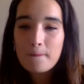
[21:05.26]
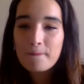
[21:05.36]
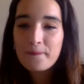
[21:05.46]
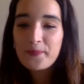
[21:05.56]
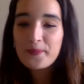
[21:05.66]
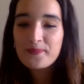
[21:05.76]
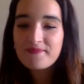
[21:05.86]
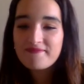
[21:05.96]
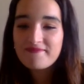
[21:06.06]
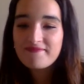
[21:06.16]

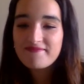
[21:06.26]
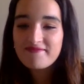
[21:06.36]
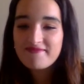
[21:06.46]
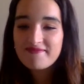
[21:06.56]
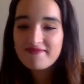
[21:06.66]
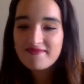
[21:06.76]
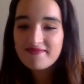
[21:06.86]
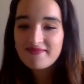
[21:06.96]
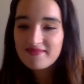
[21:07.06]
No one is speaking in this clip.